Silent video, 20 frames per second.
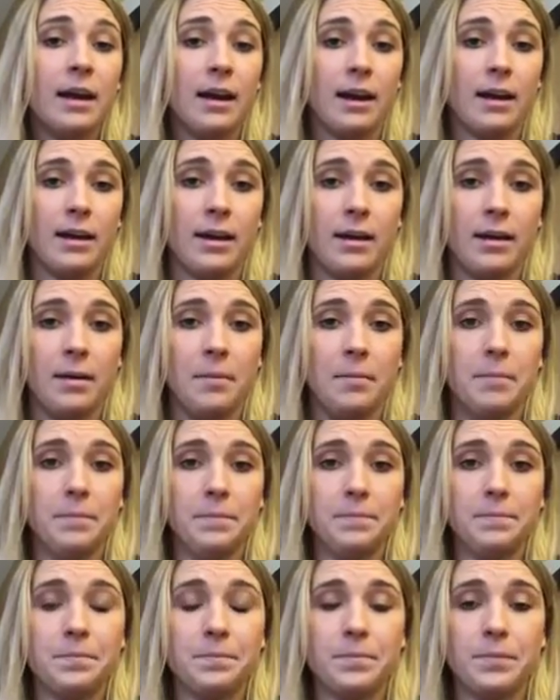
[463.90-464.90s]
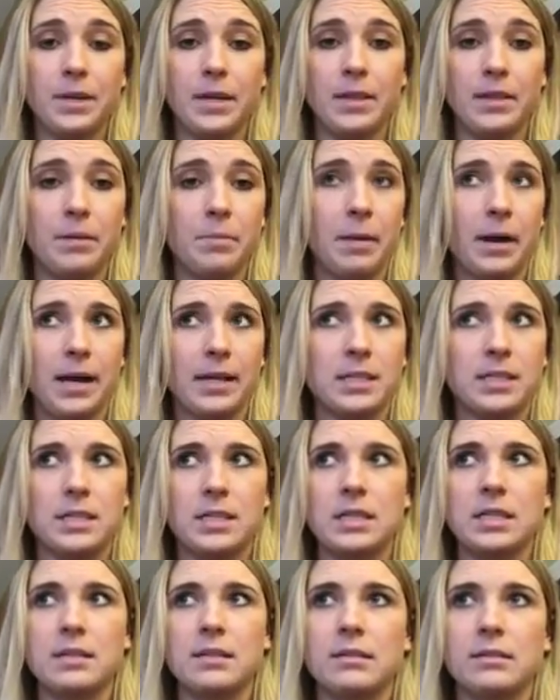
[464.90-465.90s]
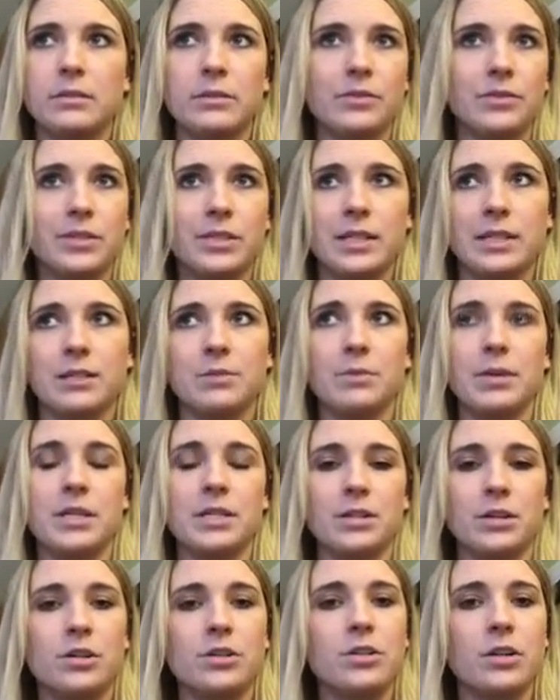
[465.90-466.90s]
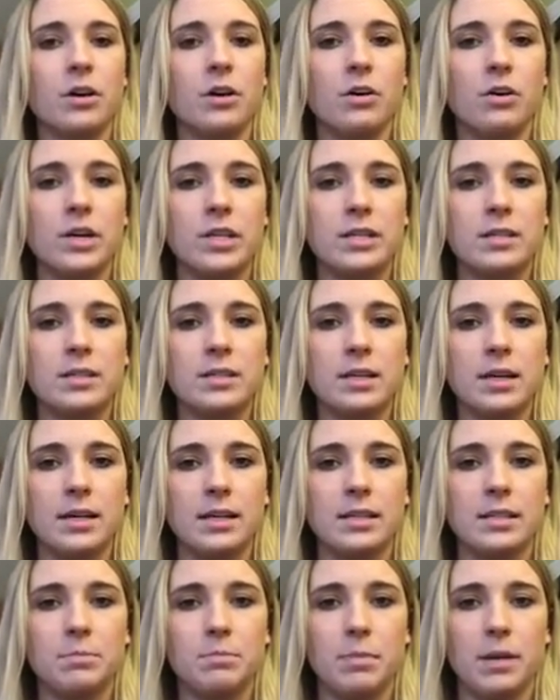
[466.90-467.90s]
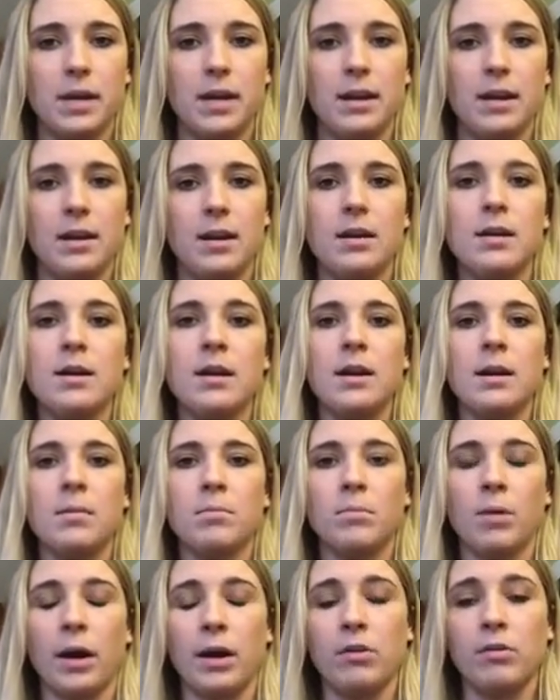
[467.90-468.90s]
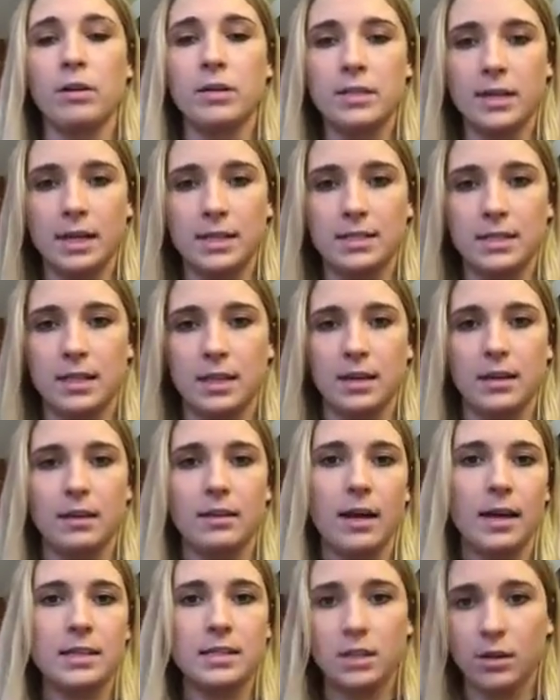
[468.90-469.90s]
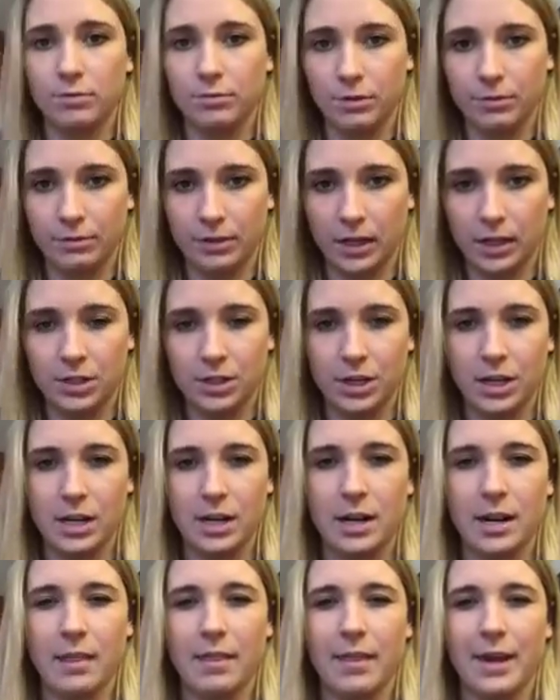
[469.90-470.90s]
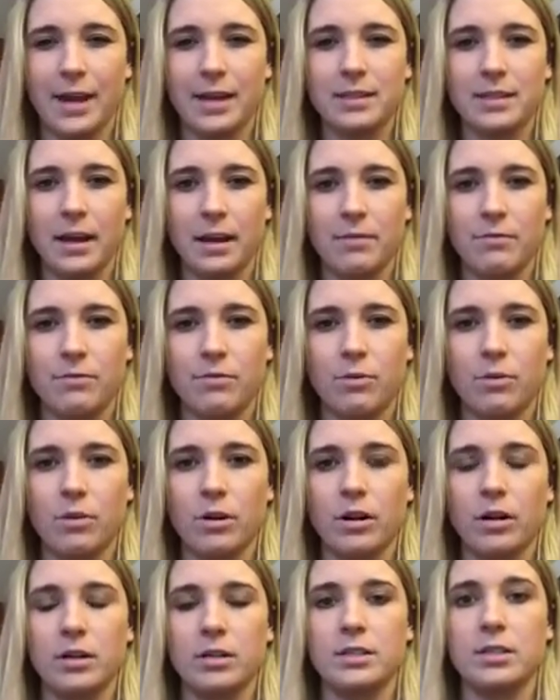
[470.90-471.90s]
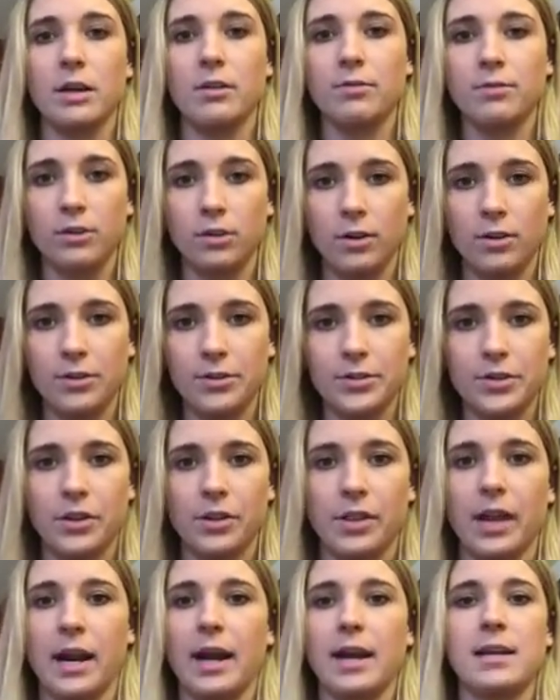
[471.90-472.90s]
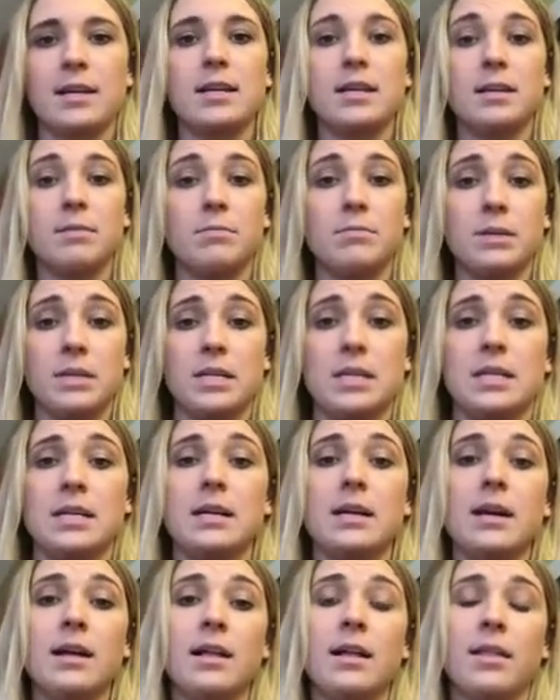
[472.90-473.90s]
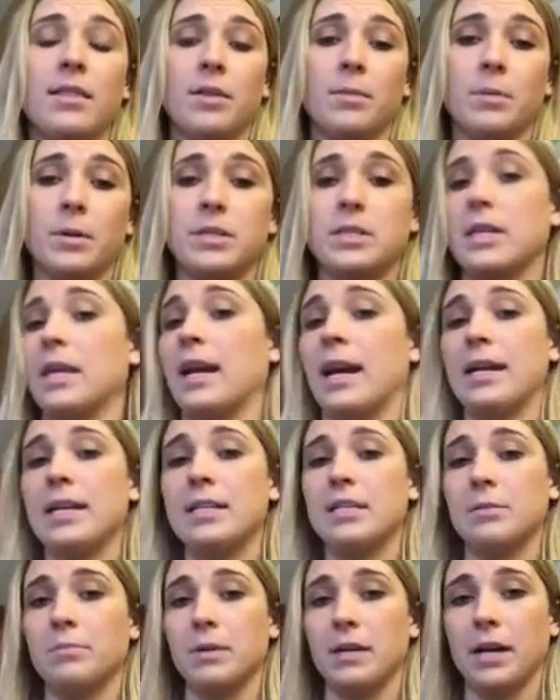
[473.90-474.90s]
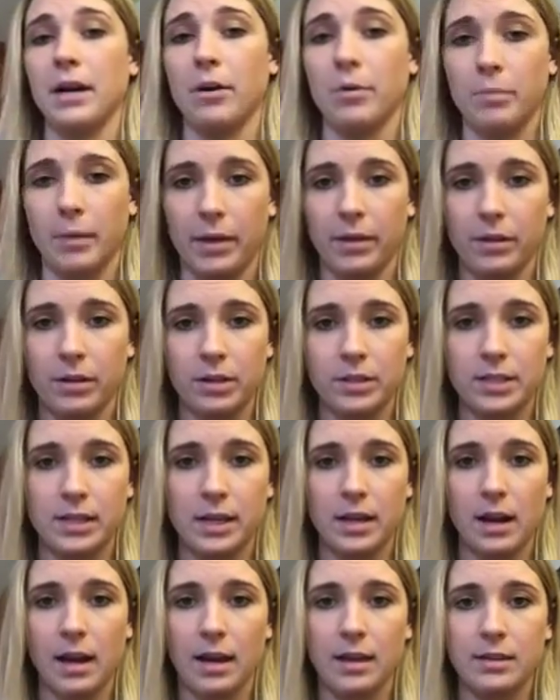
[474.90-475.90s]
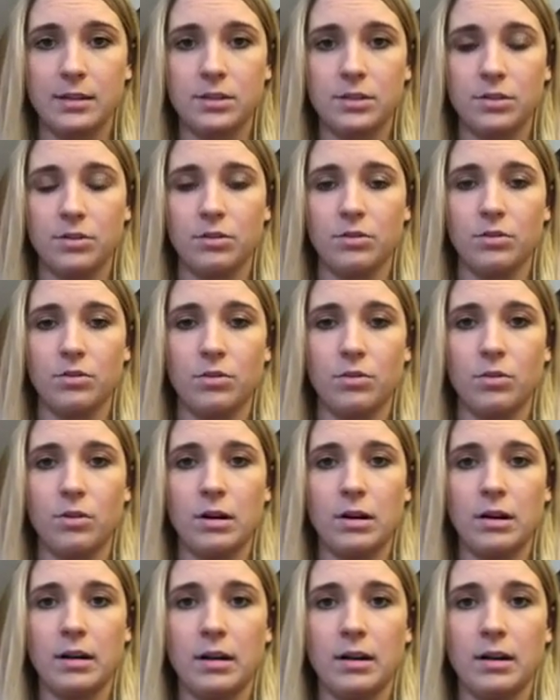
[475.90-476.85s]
in the past 6 weeks or so, it's been prioritizing that self-reflection and that time for self-growth so that I can be the person that I need to be to help others, and to,